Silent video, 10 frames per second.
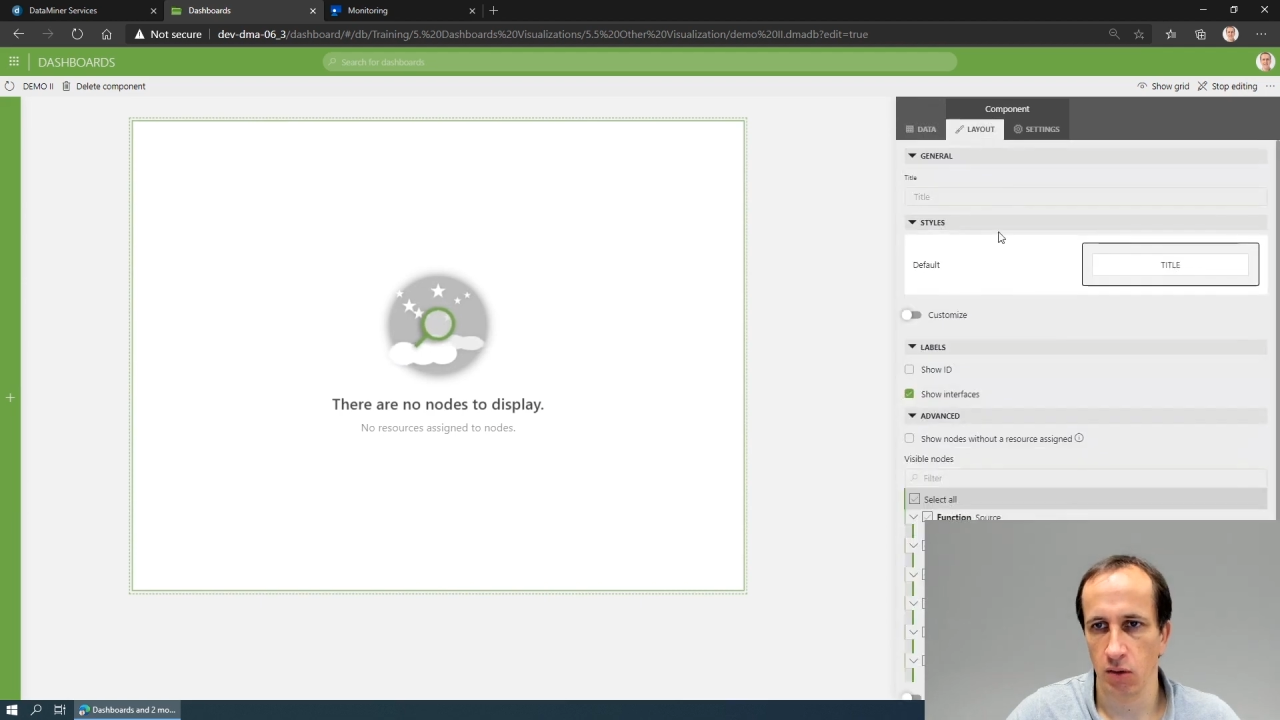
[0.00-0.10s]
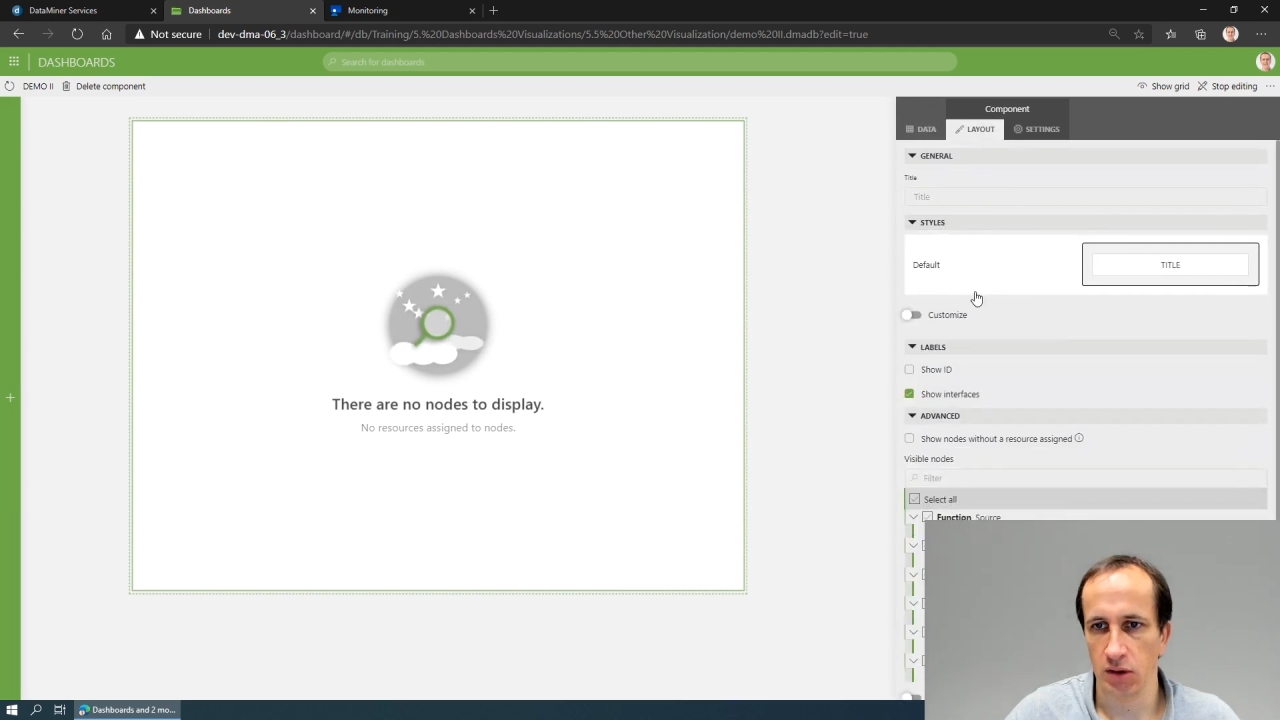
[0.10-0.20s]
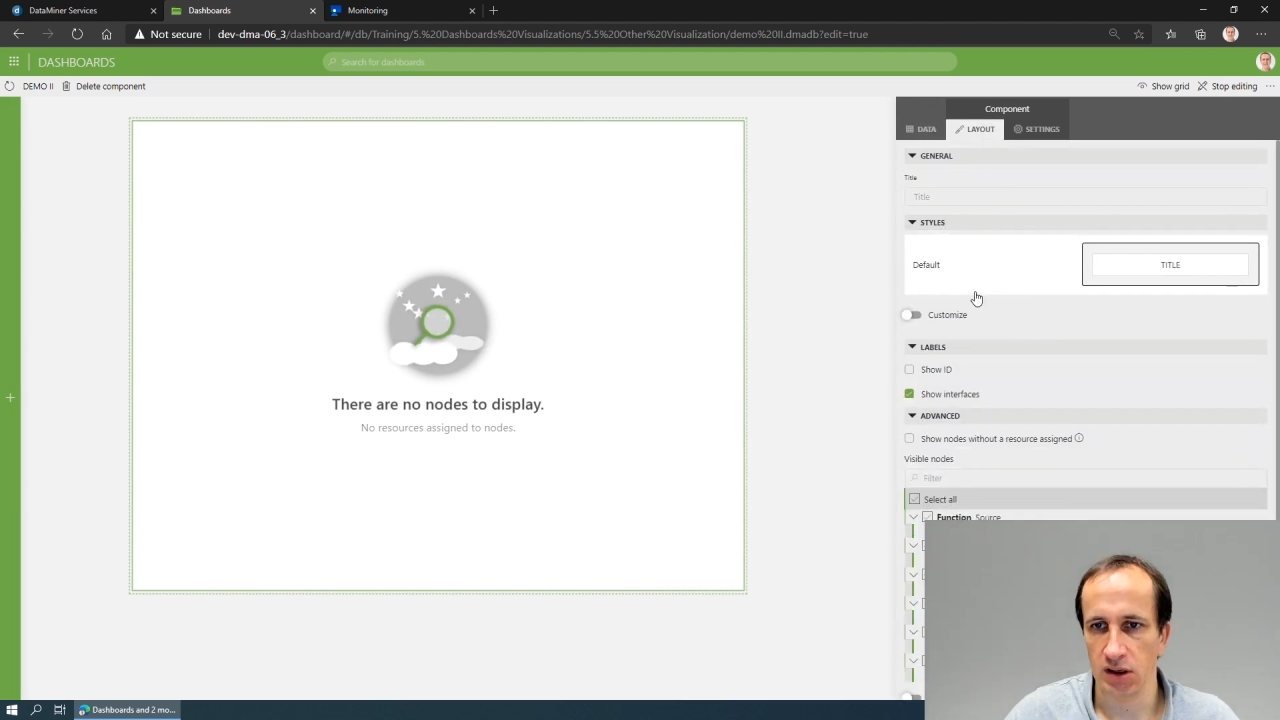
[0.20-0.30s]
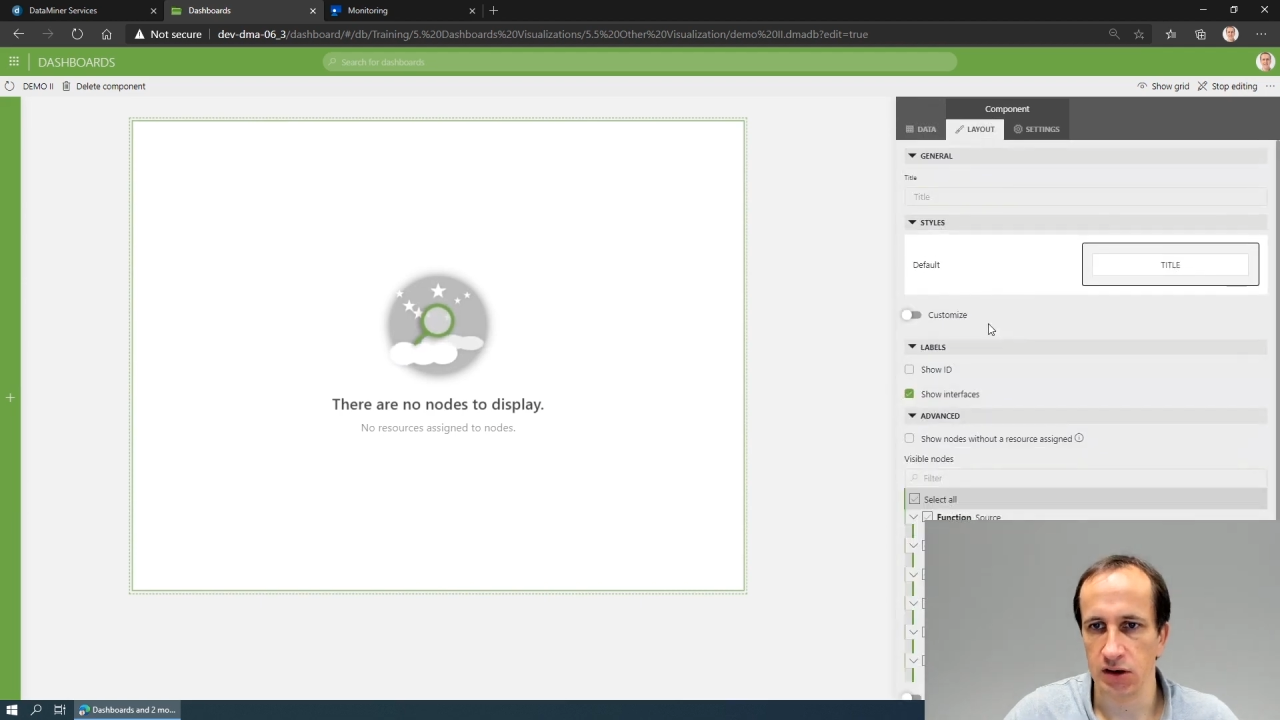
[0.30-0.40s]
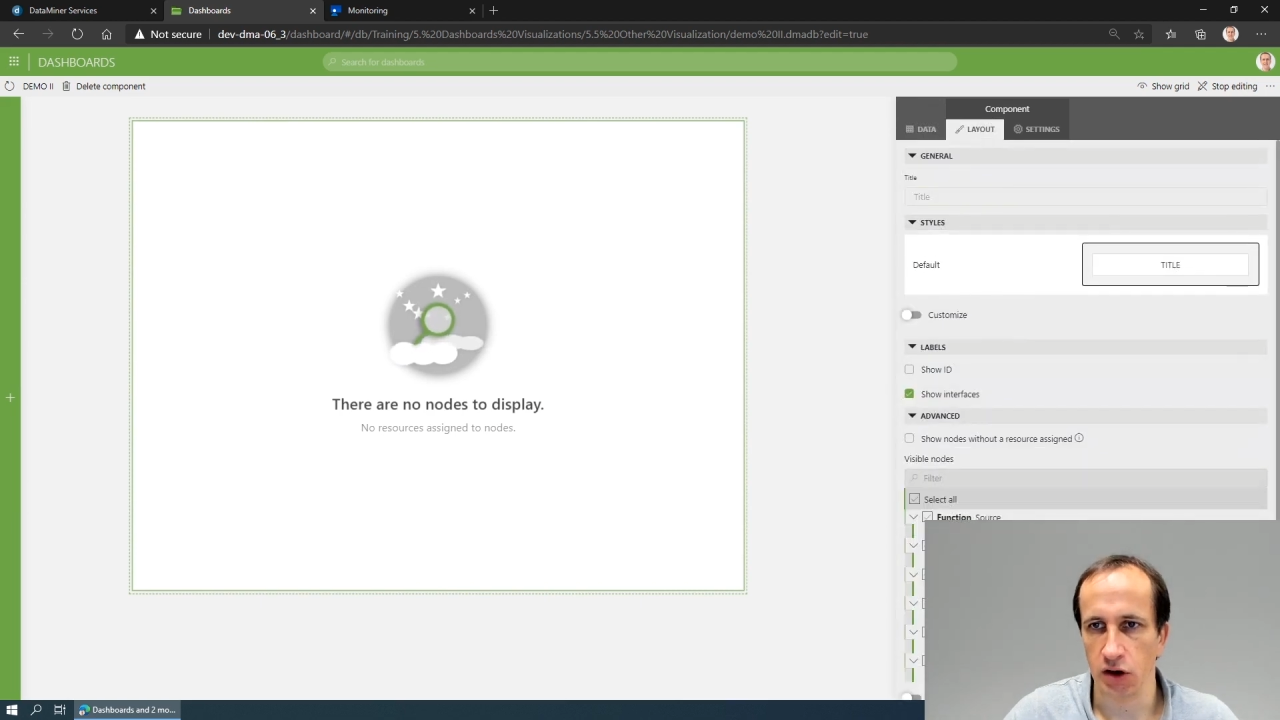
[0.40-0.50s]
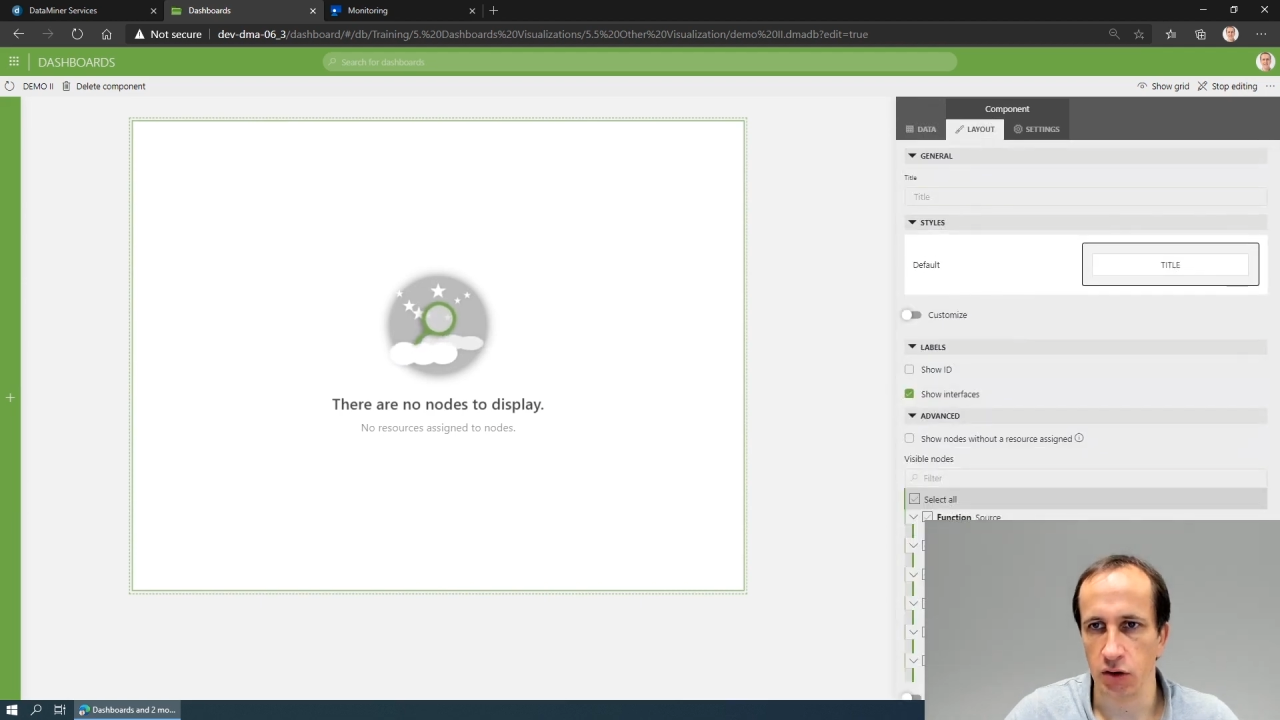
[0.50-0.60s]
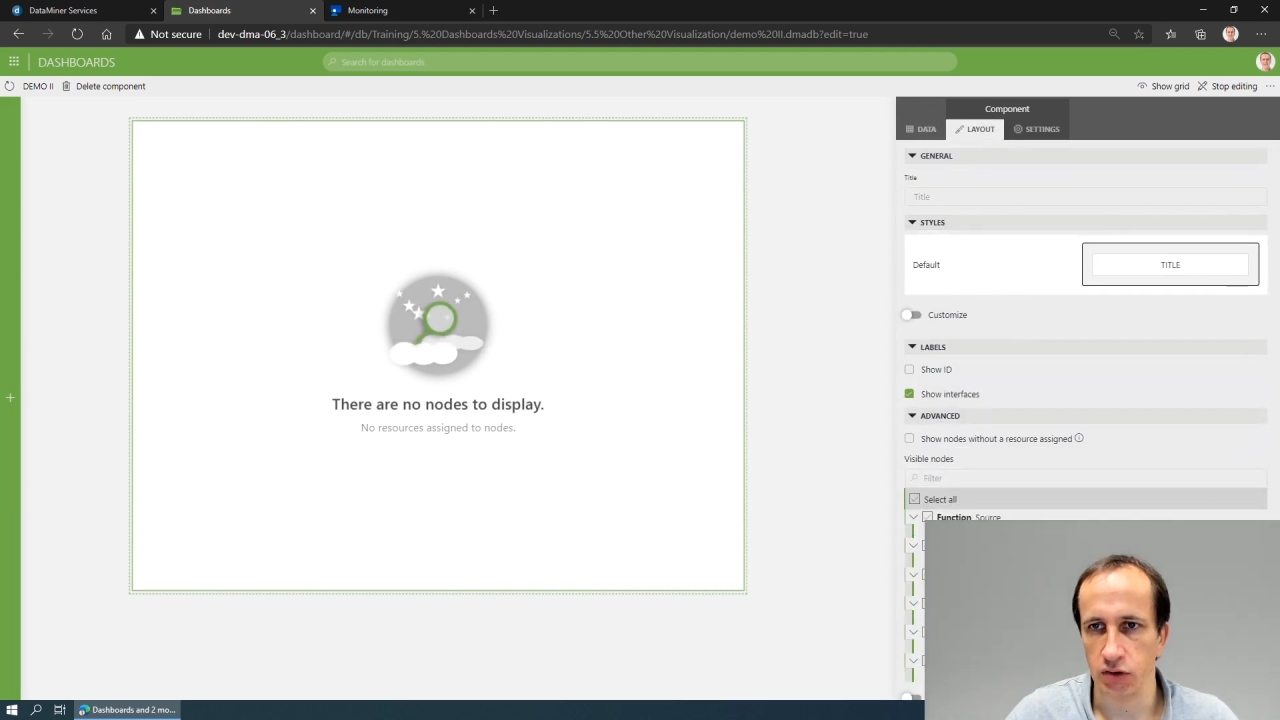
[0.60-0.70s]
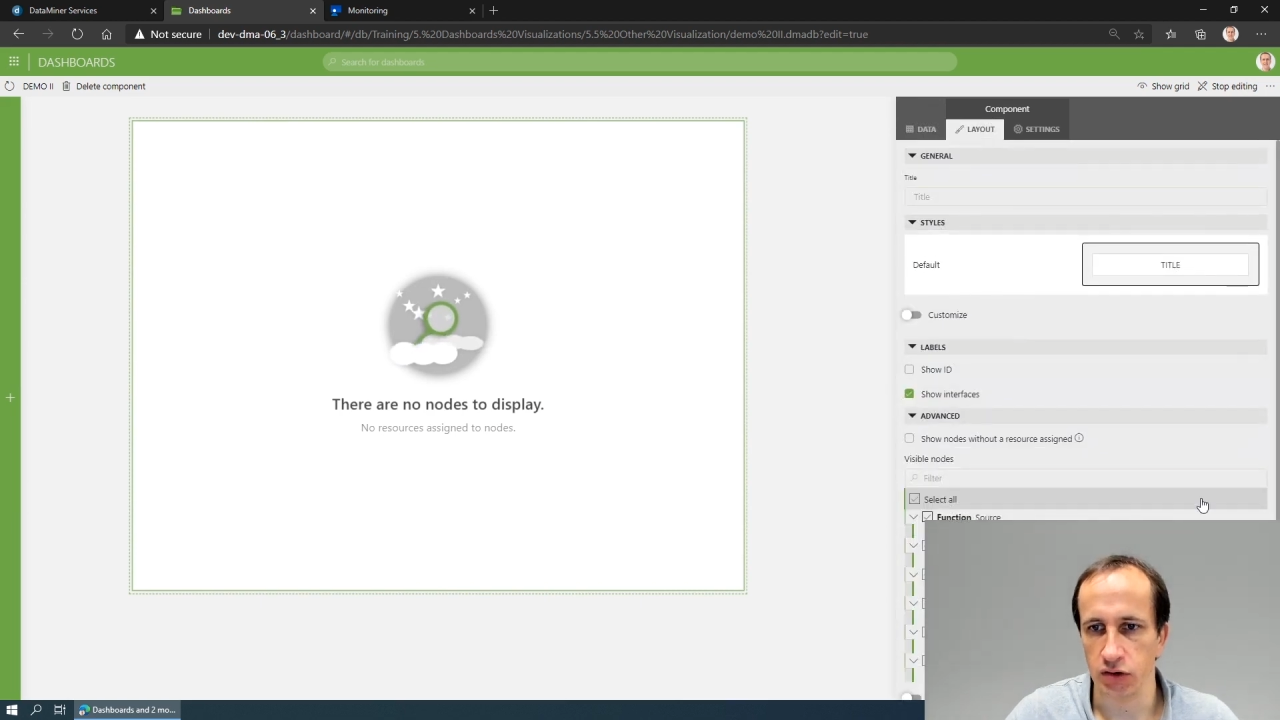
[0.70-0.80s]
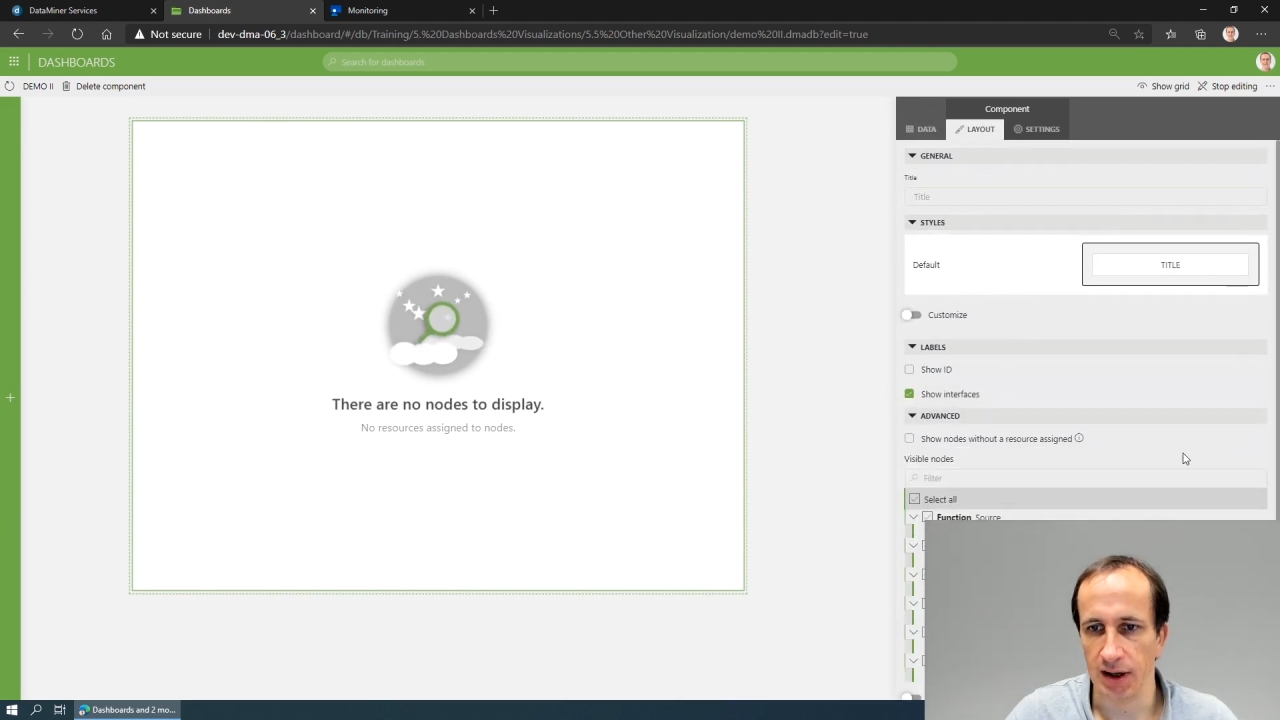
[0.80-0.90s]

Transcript: we need to go to